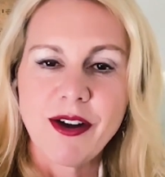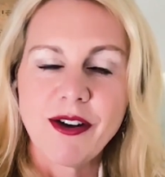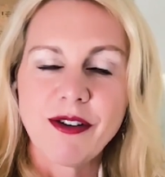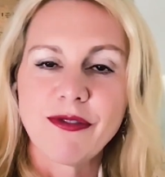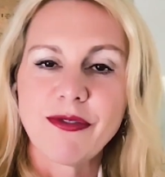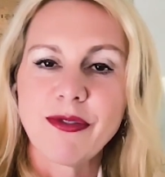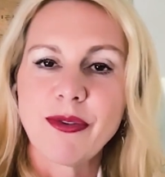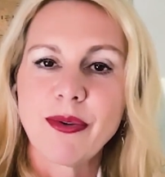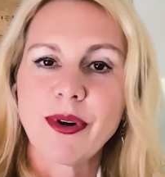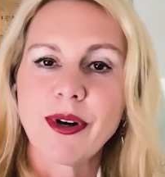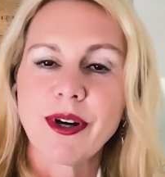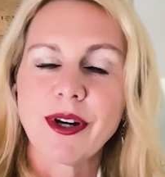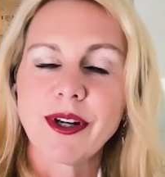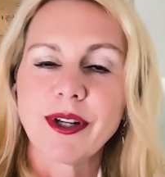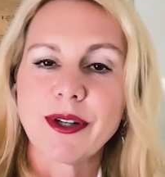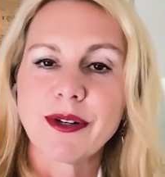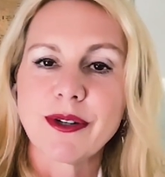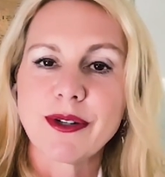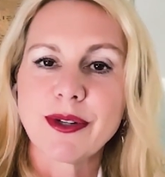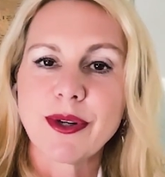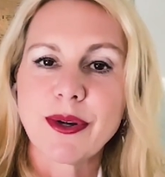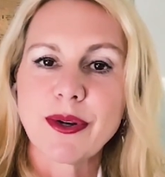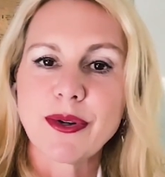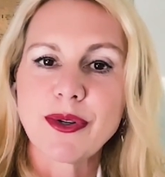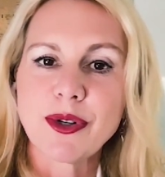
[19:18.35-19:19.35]
For your
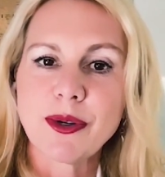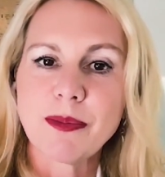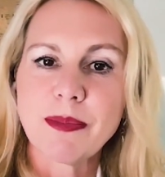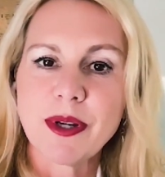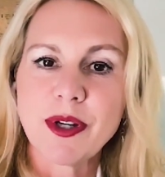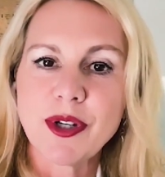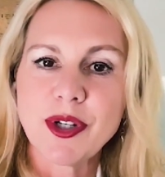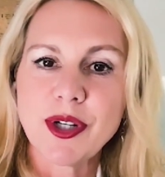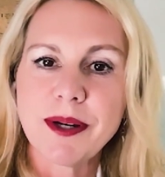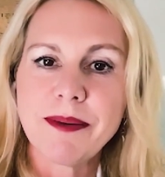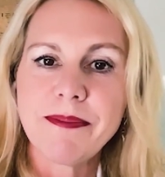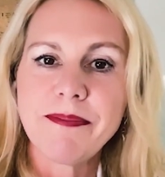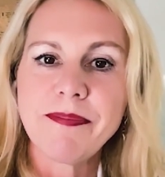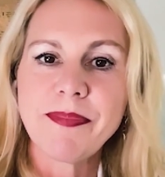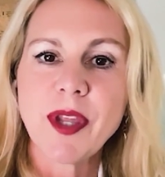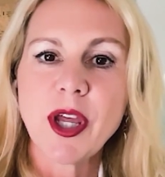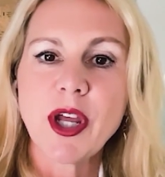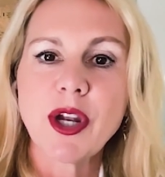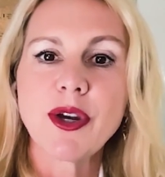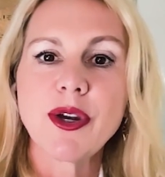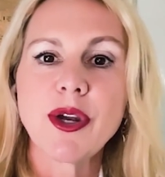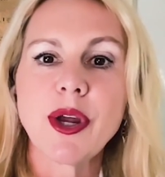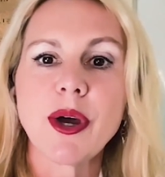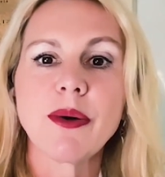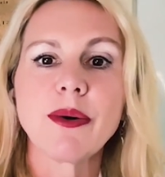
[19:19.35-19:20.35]
social mission,
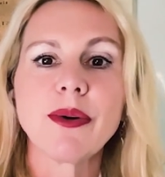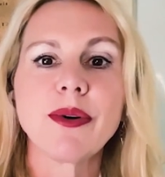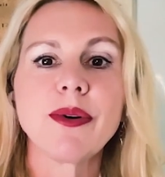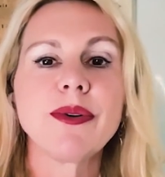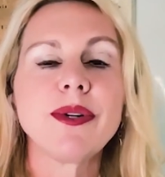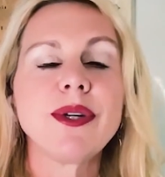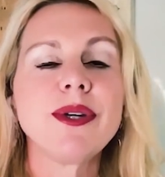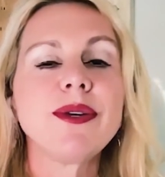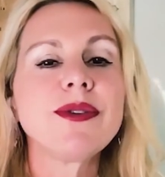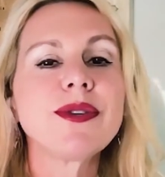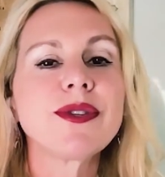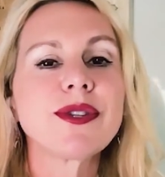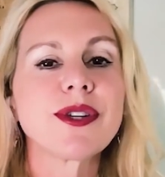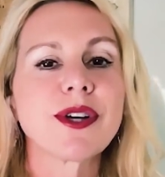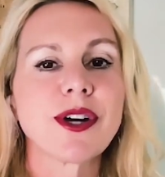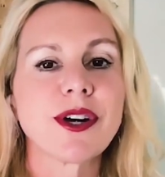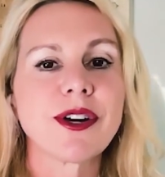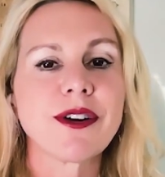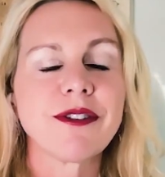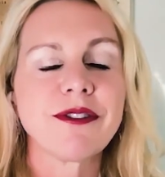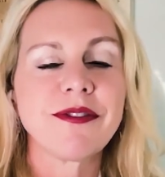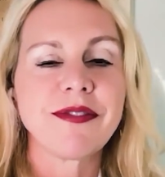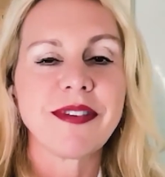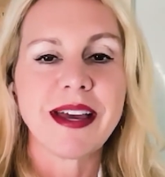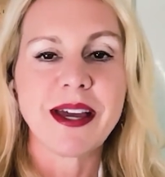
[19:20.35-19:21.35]
know who you
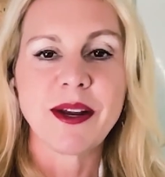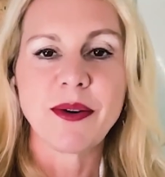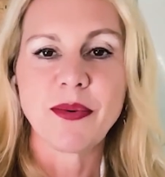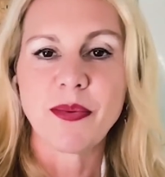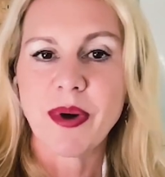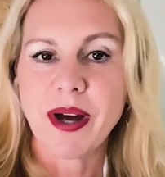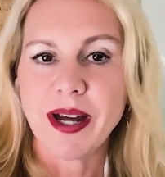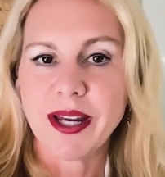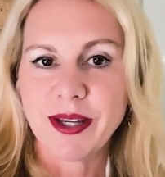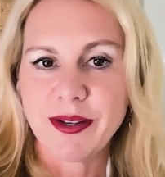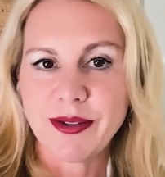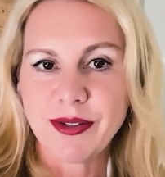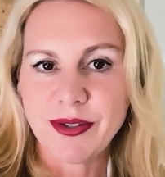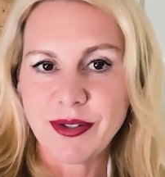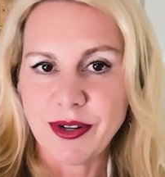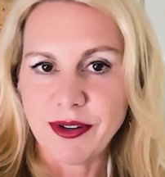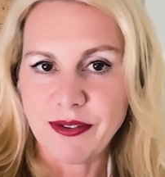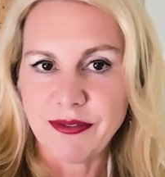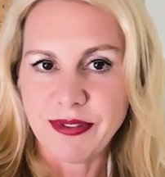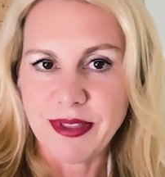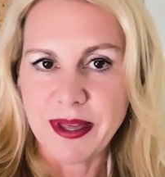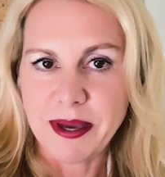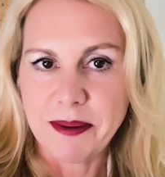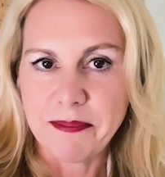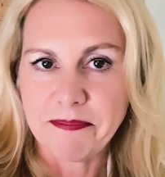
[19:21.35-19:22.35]
serve and why you
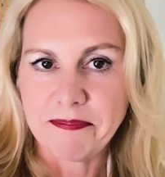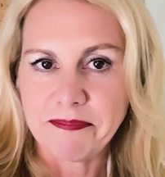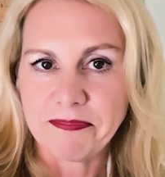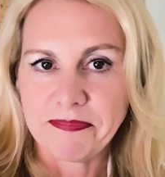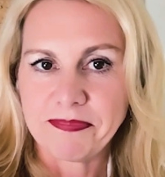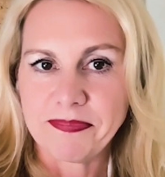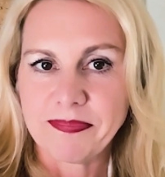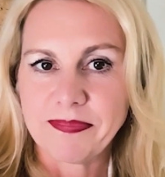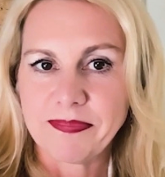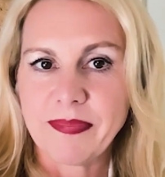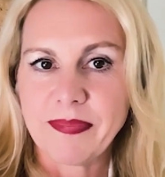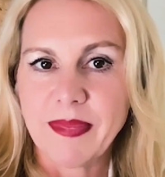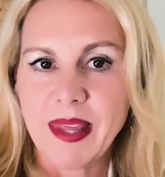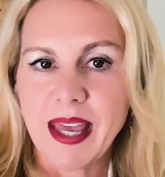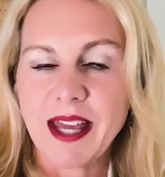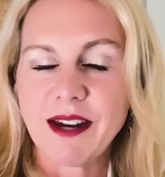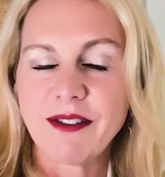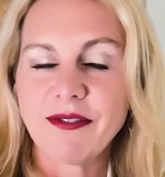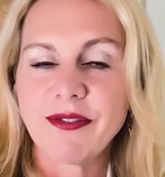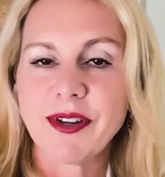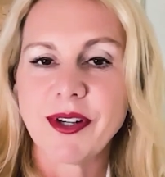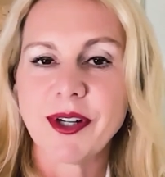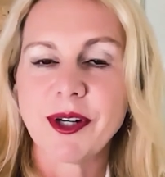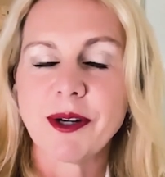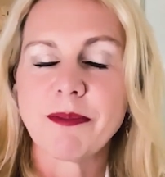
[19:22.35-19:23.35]
serve them.
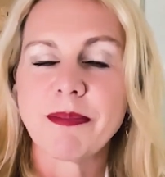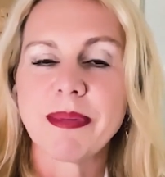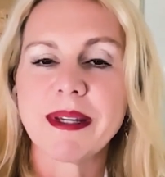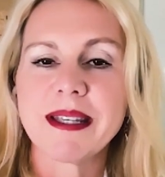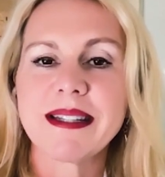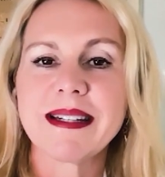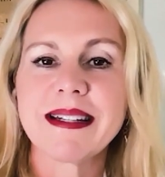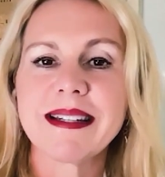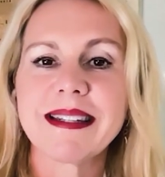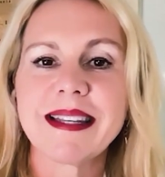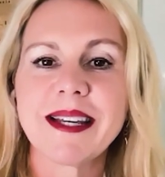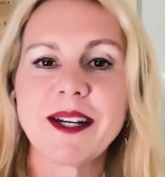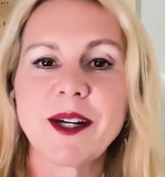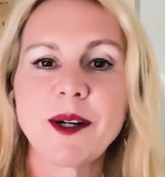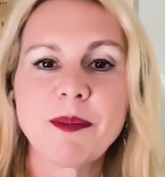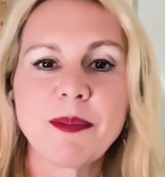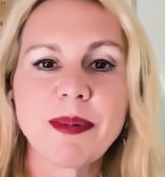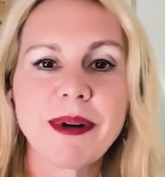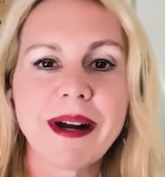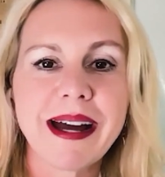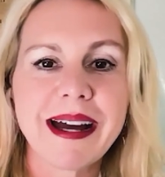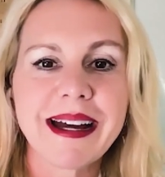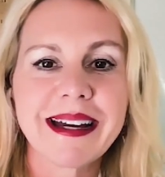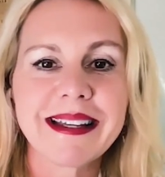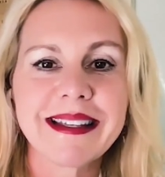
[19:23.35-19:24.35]
And for your business
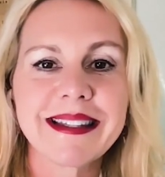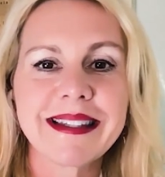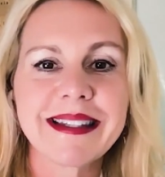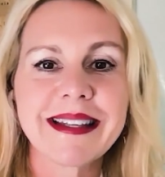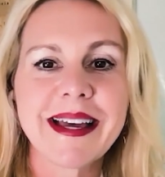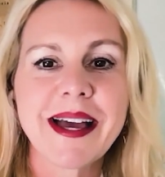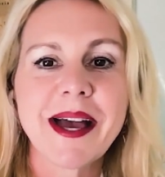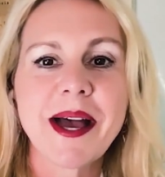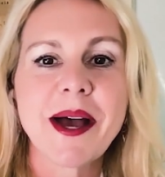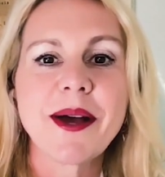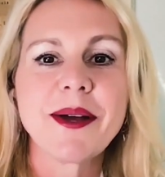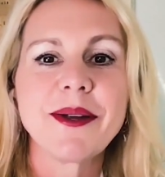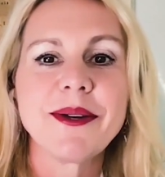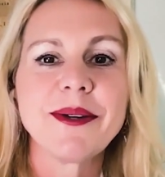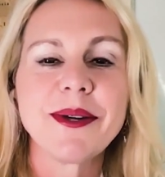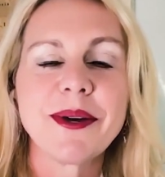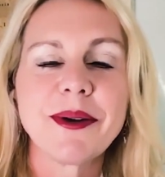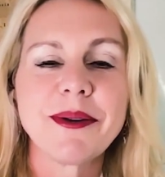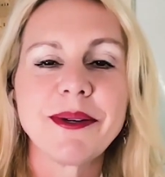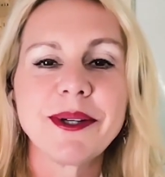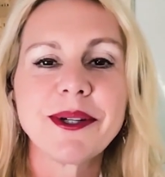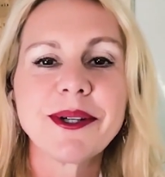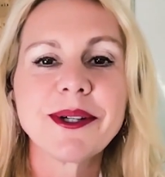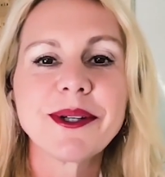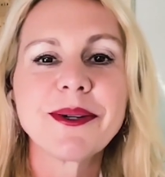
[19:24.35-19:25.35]
enterprise, know
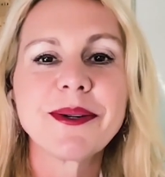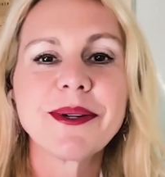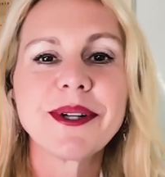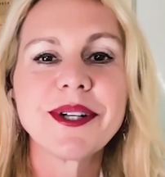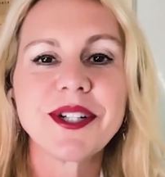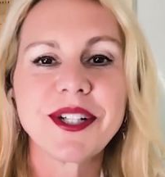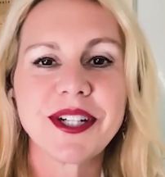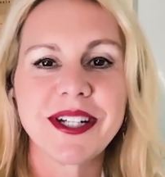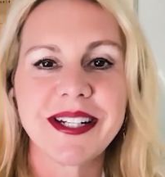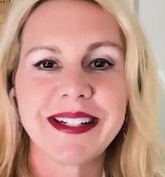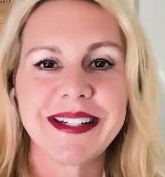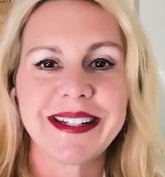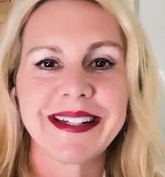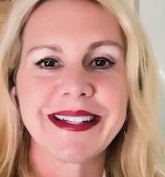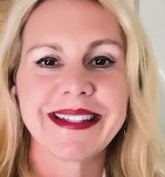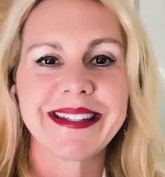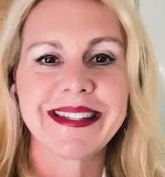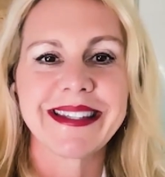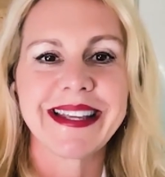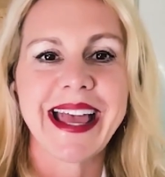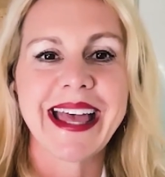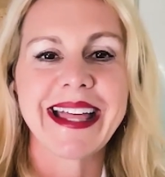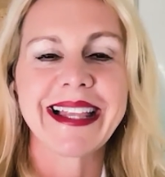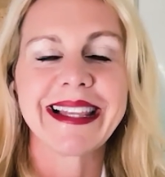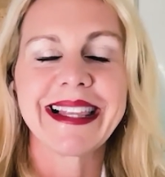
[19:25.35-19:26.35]
your core
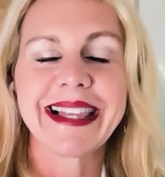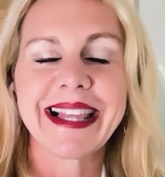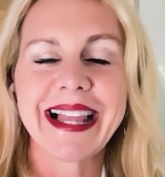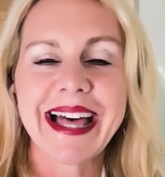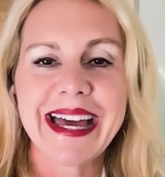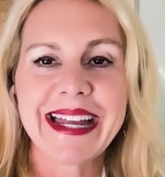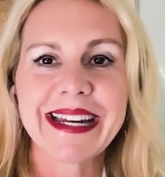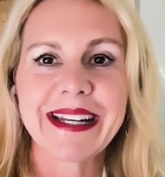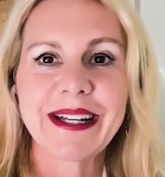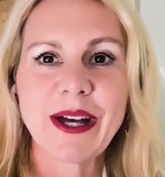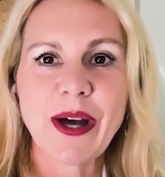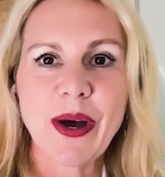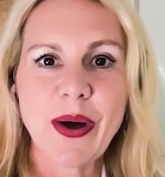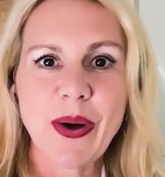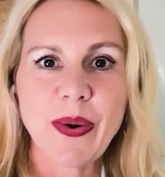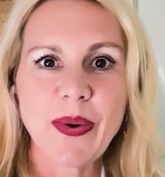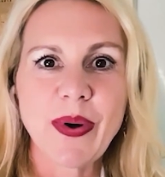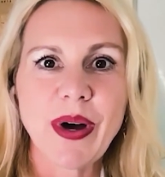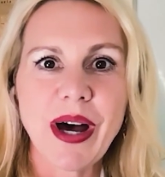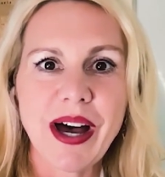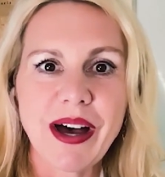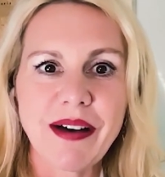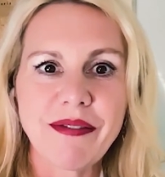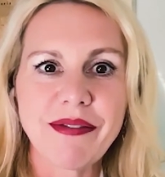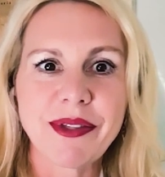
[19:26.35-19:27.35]
genius and let
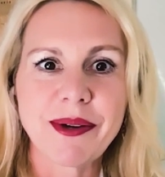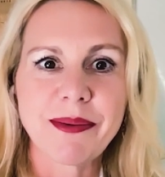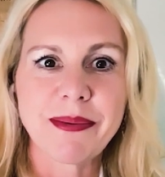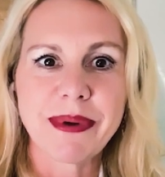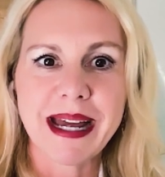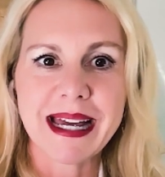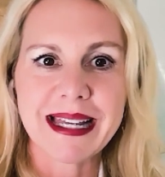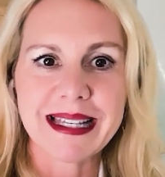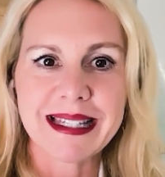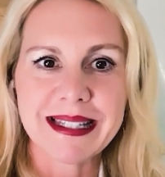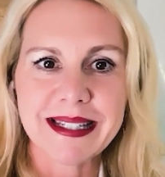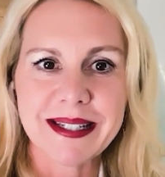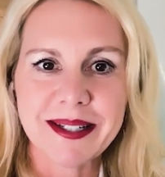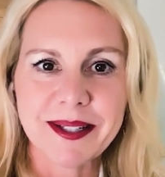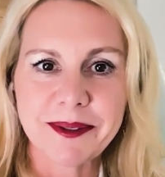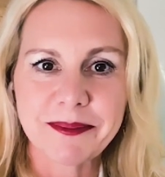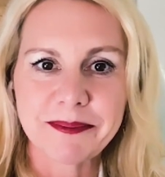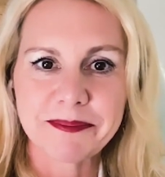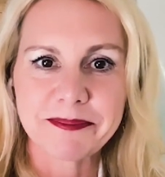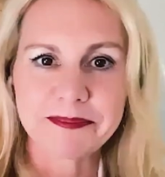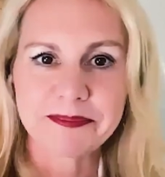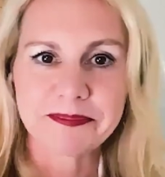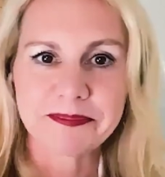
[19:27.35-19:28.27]
go of the rest.